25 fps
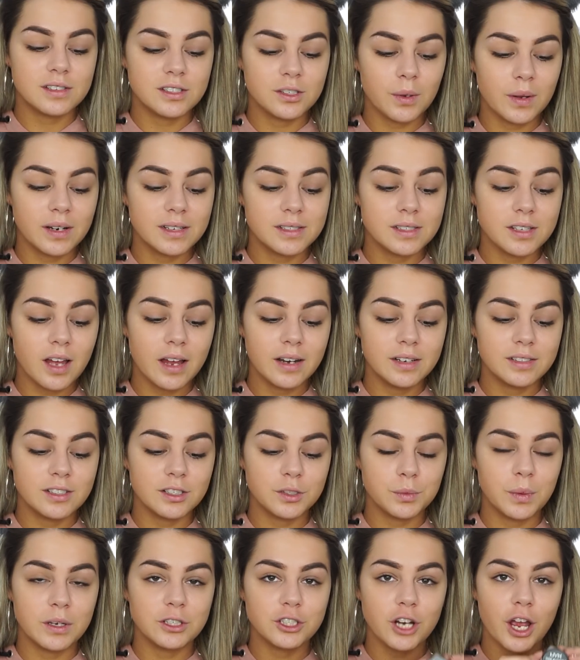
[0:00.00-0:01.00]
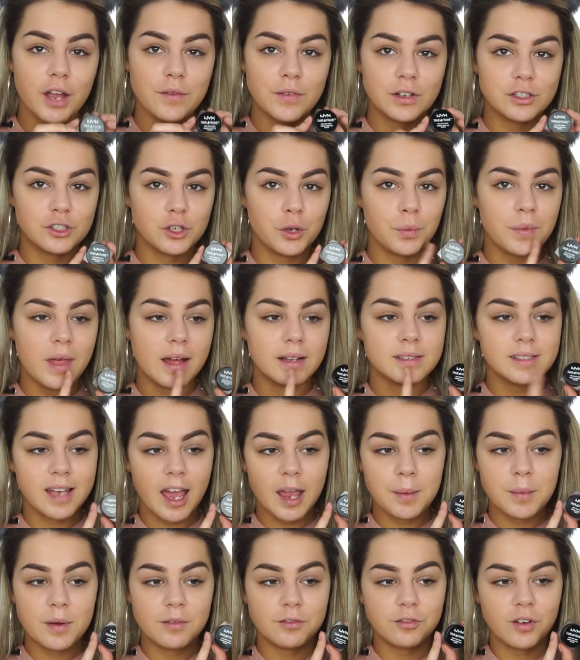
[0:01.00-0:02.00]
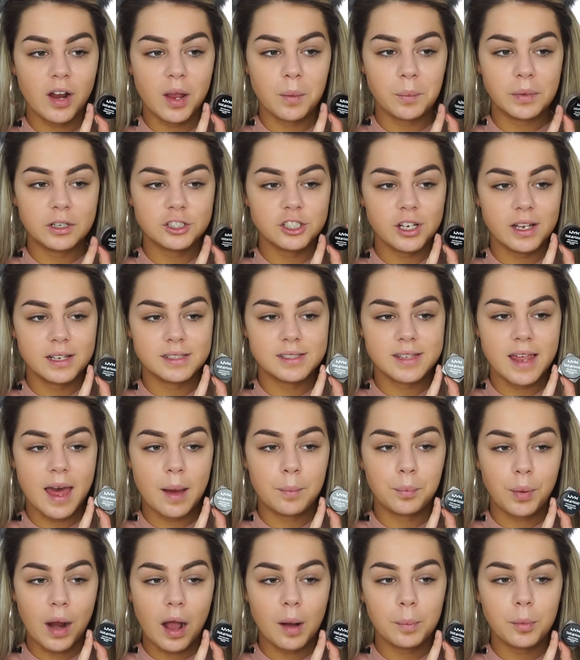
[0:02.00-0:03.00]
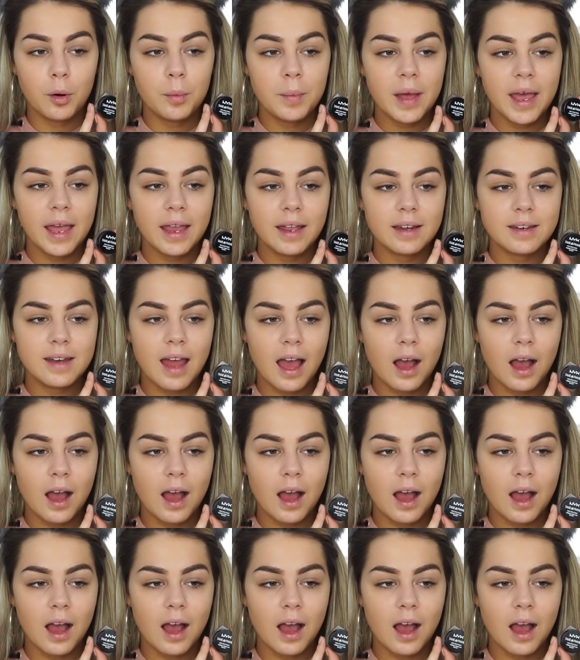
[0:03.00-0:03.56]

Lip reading: So I decided to switch over to their Tame & Frame, which is their brow pomade.